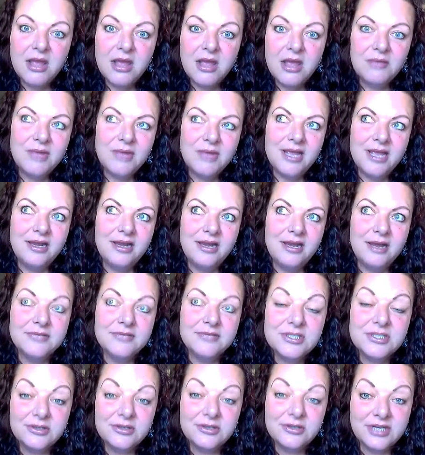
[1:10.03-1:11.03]
When I
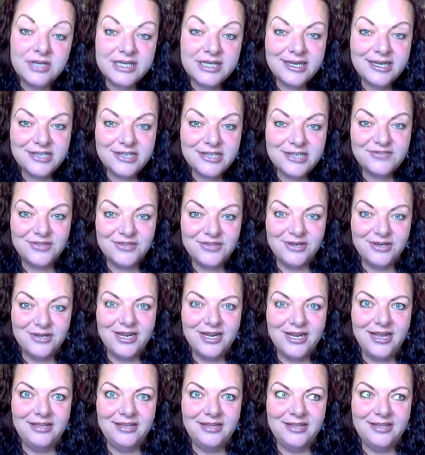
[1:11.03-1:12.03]
was told at the age of
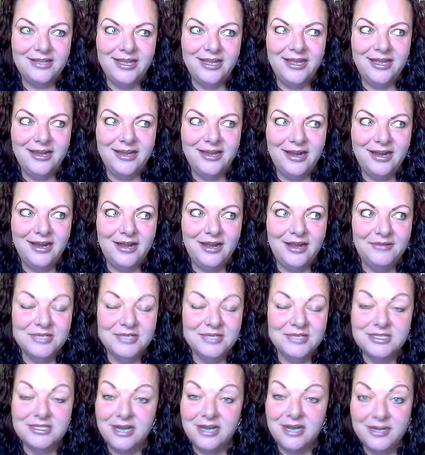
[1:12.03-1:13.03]
38 that I
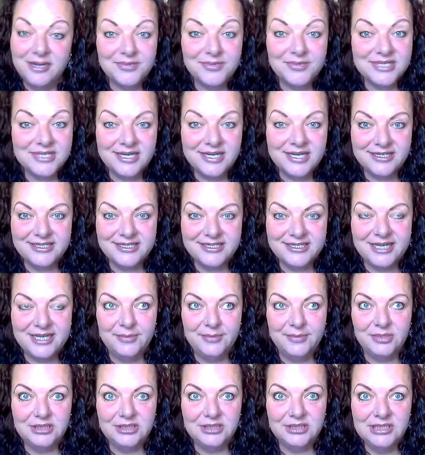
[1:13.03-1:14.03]
was 90%
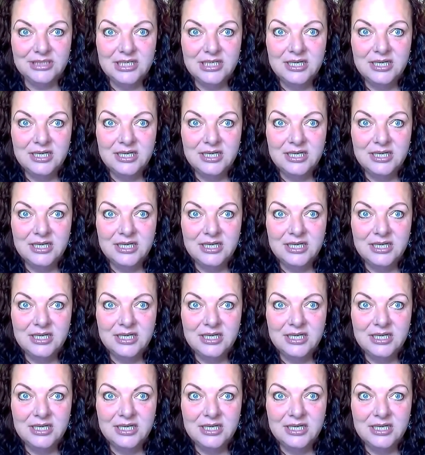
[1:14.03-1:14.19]
disabled,